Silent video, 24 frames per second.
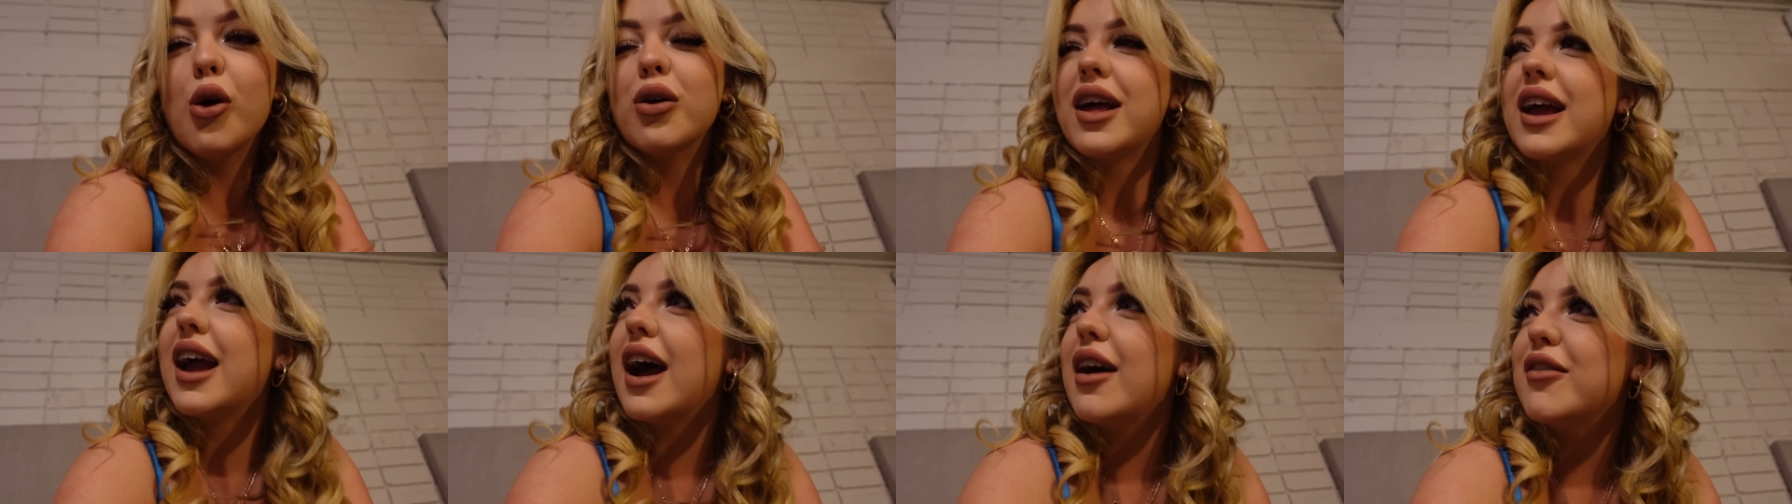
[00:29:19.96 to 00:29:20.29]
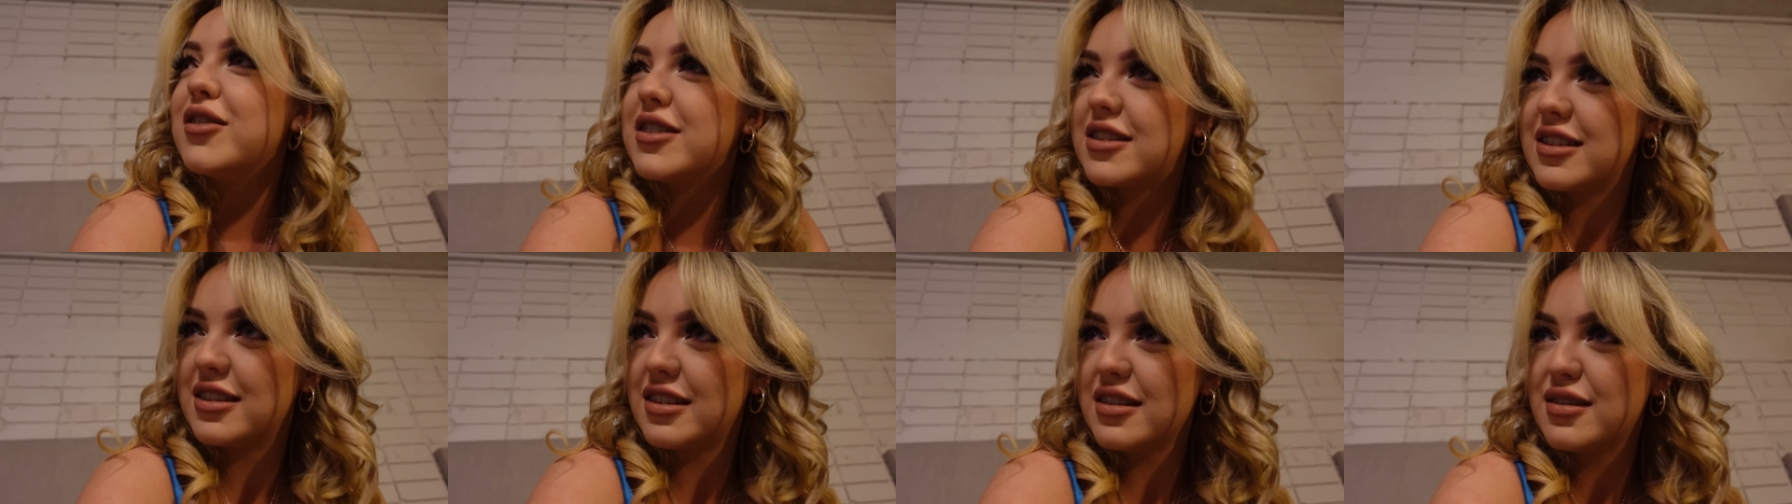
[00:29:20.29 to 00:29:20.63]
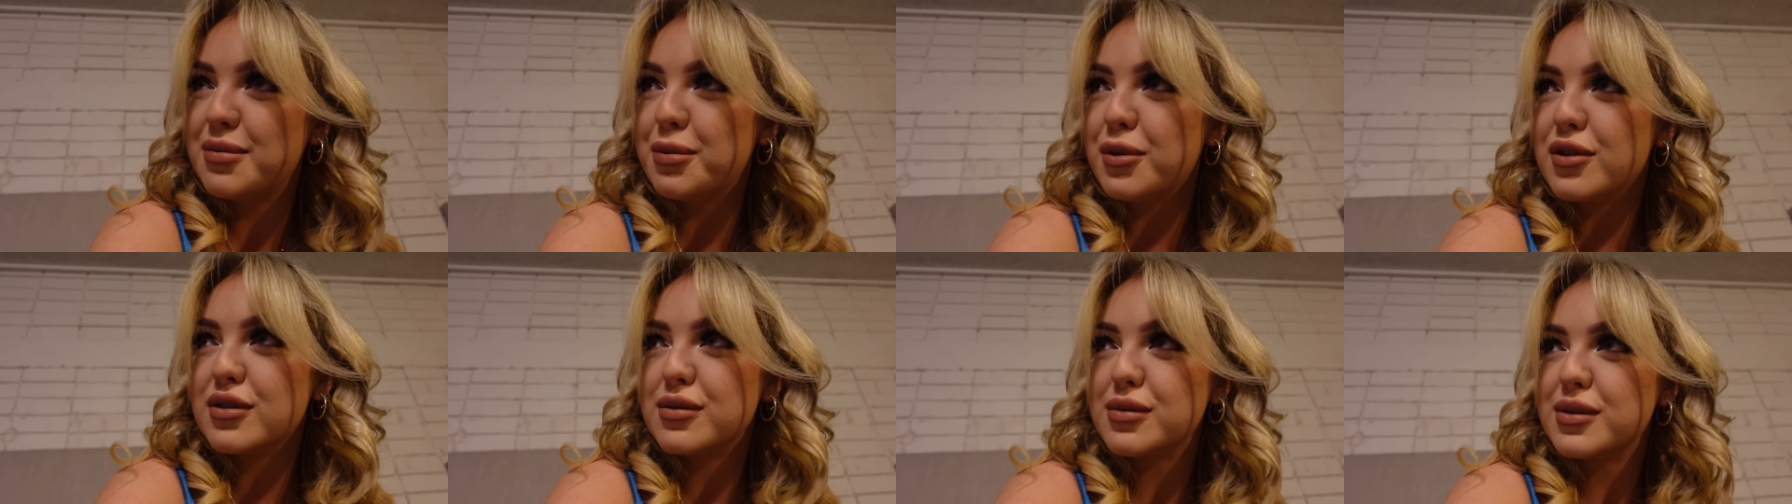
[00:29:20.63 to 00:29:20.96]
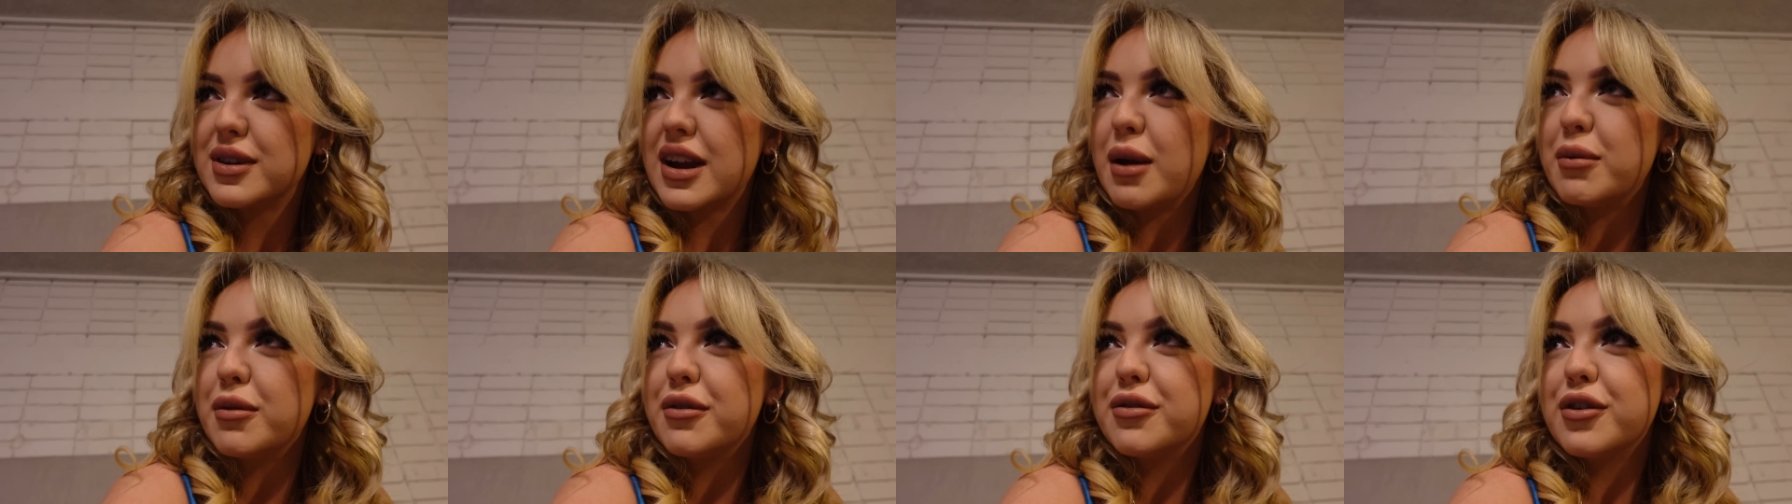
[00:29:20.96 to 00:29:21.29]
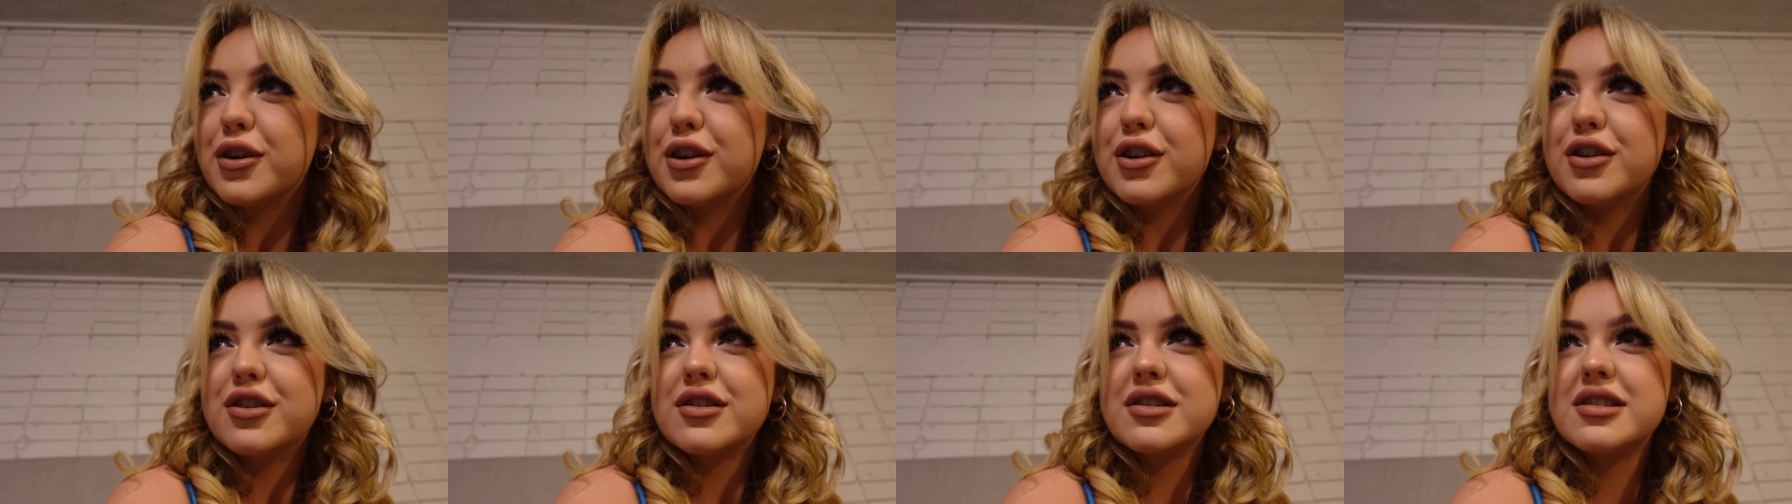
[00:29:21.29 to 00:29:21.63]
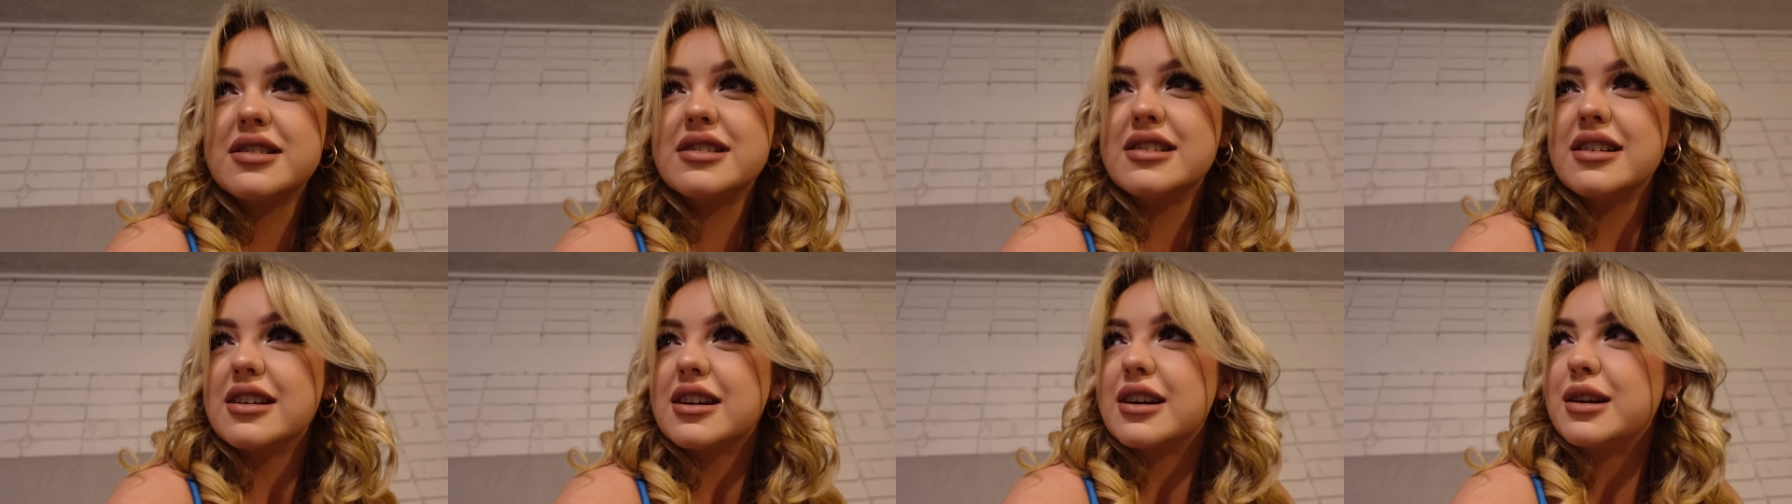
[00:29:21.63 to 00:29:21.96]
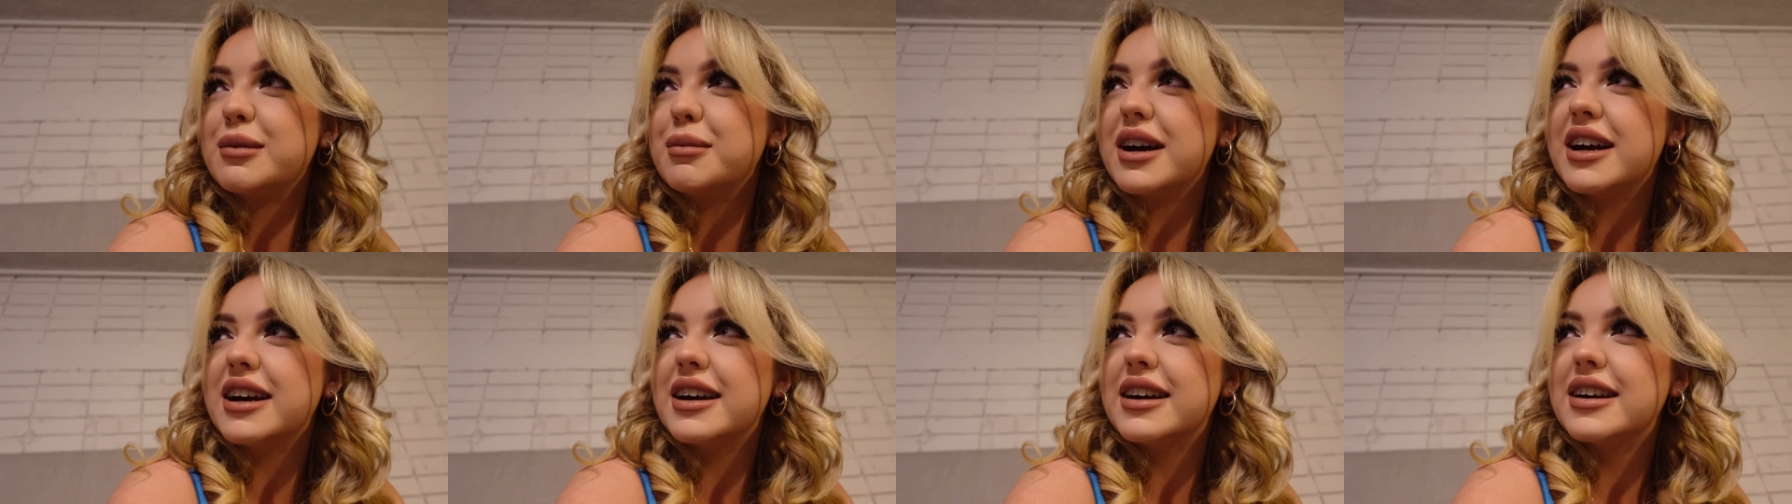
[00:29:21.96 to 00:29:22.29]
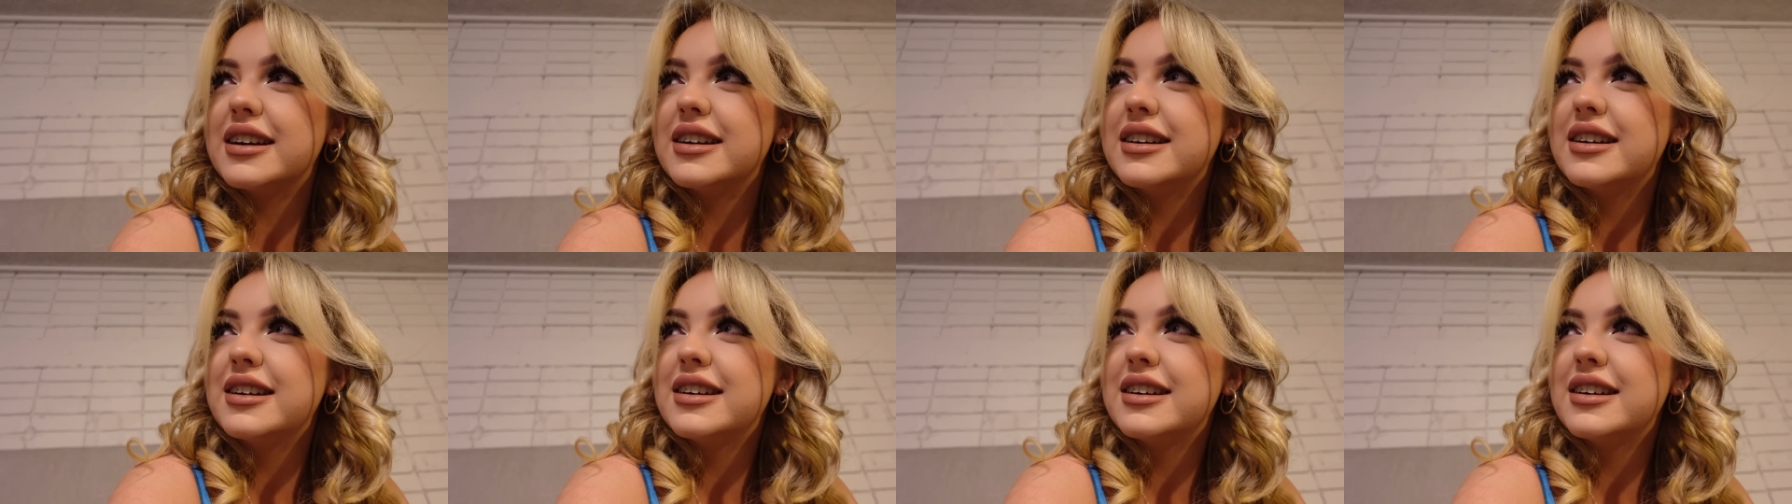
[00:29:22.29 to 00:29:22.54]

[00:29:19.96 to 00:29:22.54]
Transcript: All they have is a disposable camera photo just stuck in my head.